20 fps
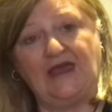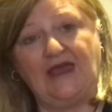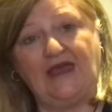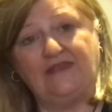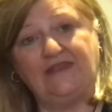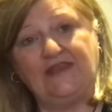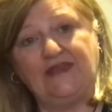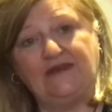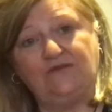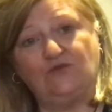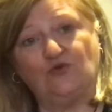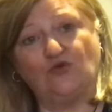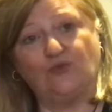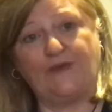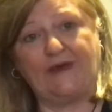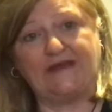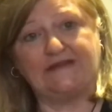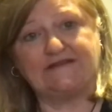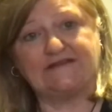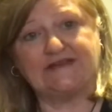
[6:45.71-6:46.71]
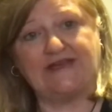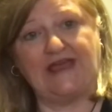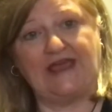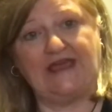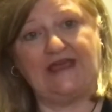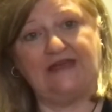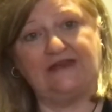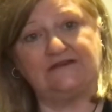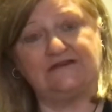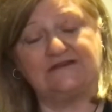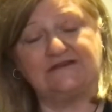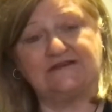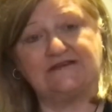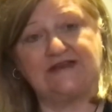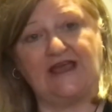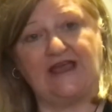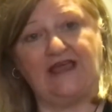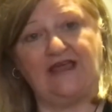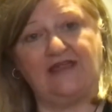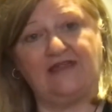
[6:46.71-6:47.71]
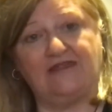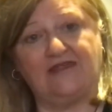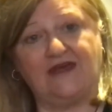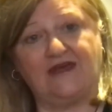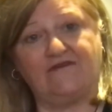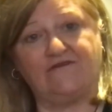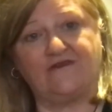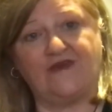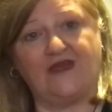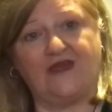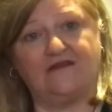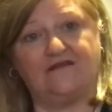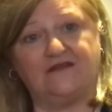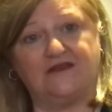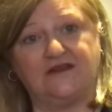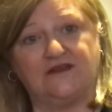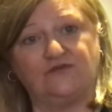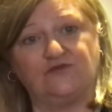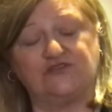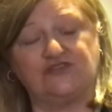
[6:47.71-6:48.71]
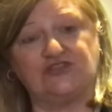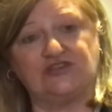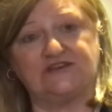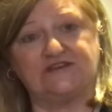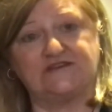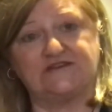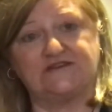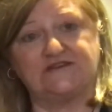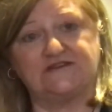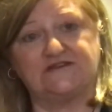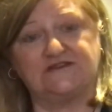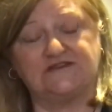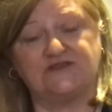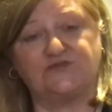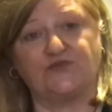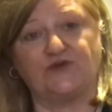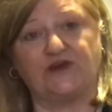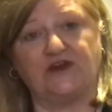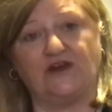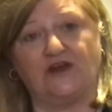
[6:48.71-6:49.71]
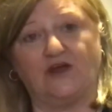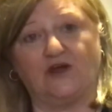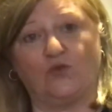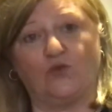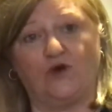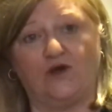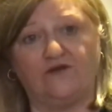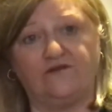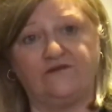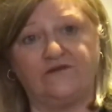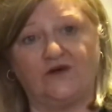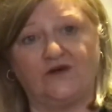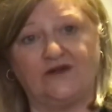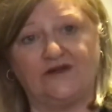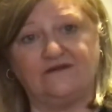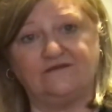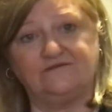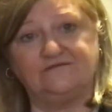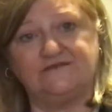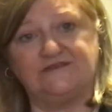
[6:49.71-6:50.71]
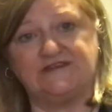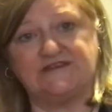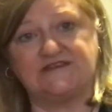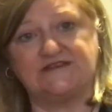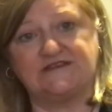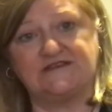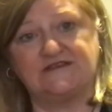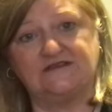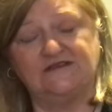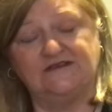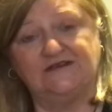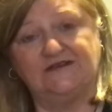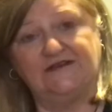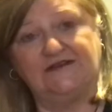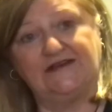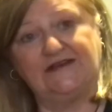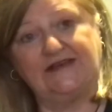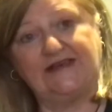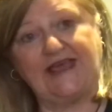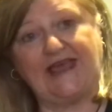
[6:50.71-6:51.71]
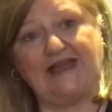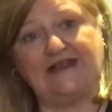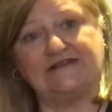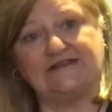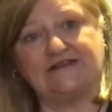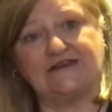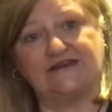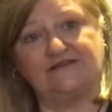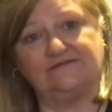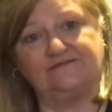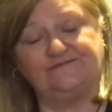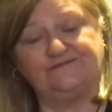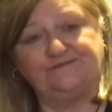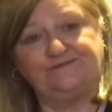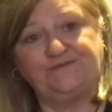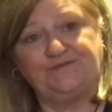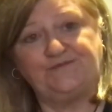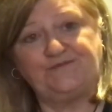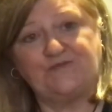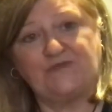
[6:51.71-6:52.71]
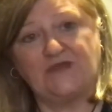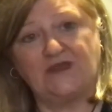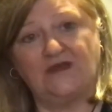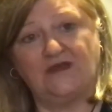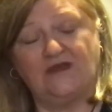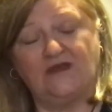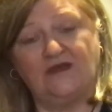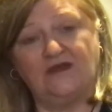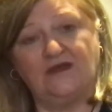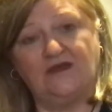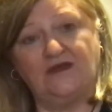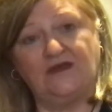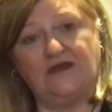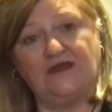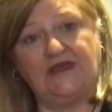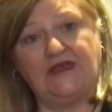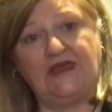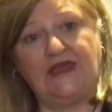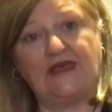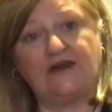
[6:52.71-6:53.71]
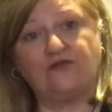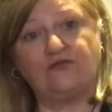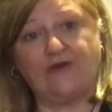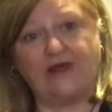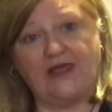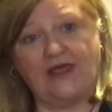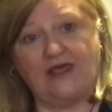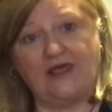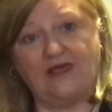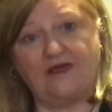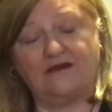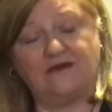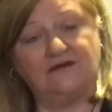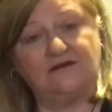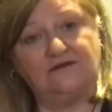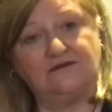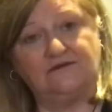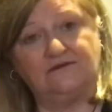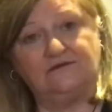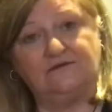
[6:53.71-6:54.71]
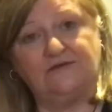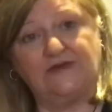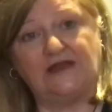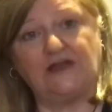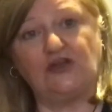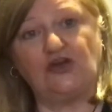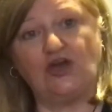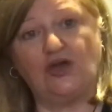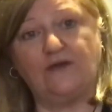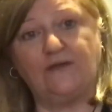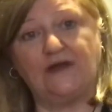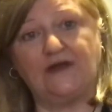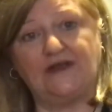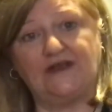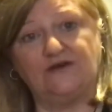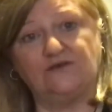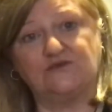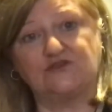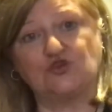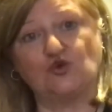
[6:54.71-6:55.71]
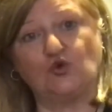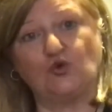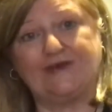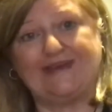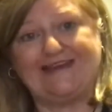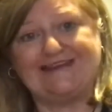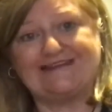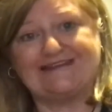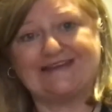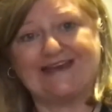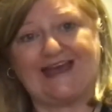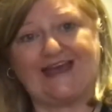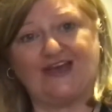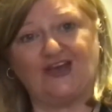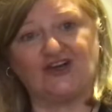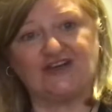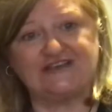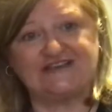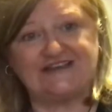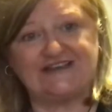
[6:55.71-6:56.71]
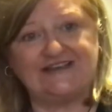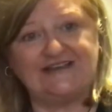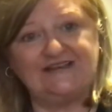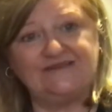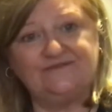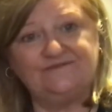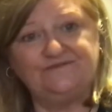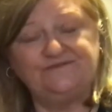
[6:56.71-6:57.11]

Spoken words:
and then more PET scans, and they found that it was just spreading like wildfire, this cancer. He had a rare melanoma, and it was called KIT, K-I-T,